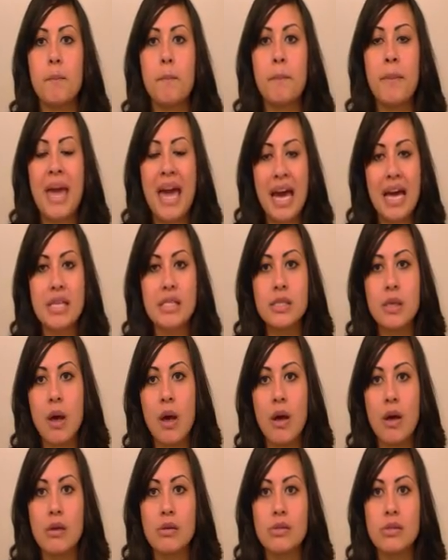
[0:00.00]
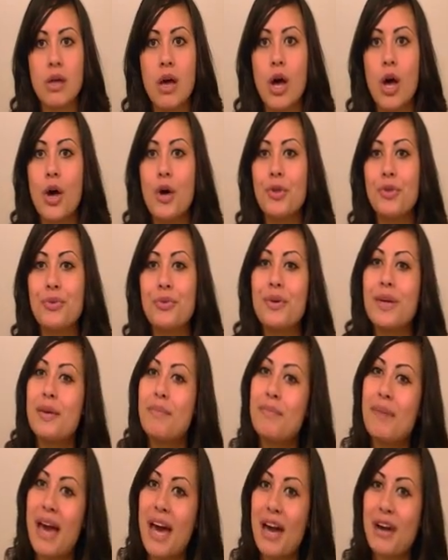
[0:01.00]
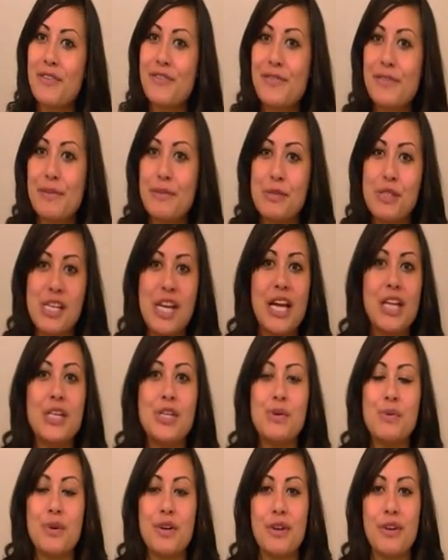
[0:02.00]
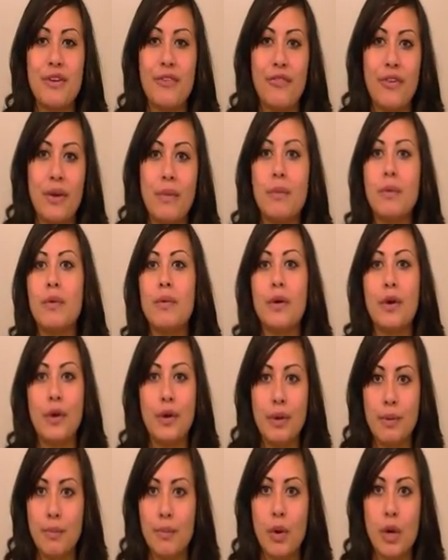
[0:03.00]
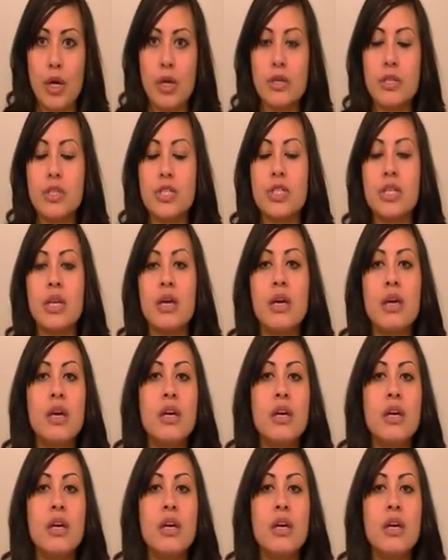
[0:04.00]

past hauls all the way back from January, February, March.